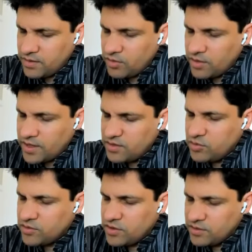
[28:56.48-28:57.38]
There are all kinds
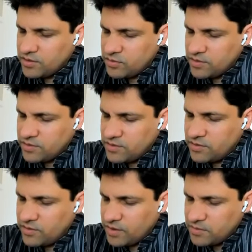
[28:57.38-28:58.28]
of musical instruments.
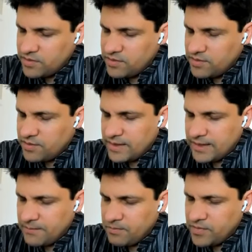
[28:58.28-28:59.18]
There's drums.
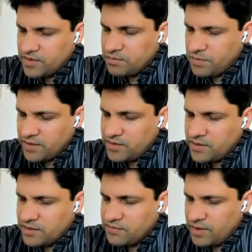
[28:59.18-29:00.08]
There's
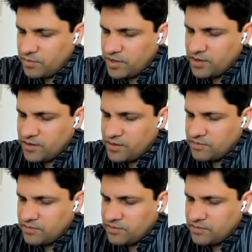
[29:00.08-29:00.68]
pulsing. There's vibrating.